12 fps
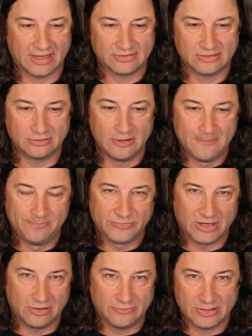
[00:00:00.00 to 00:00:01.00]
So
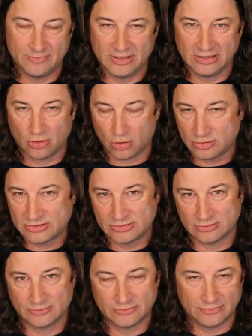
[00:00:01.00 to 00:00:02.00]
if something hurts
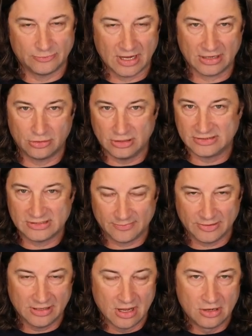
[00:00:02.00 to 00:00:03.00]
or if you're not good at
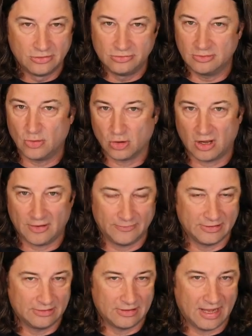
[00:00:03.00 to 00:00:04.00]
something, do it more
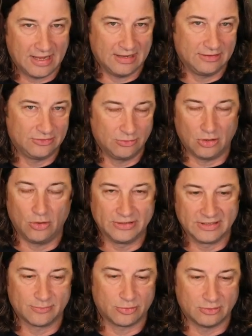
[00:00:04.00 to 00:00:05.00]
often and you'll only
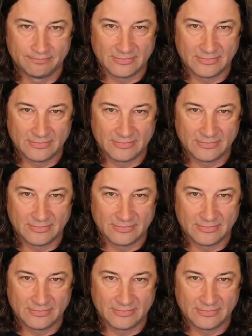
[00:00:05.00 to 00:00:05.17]
improve.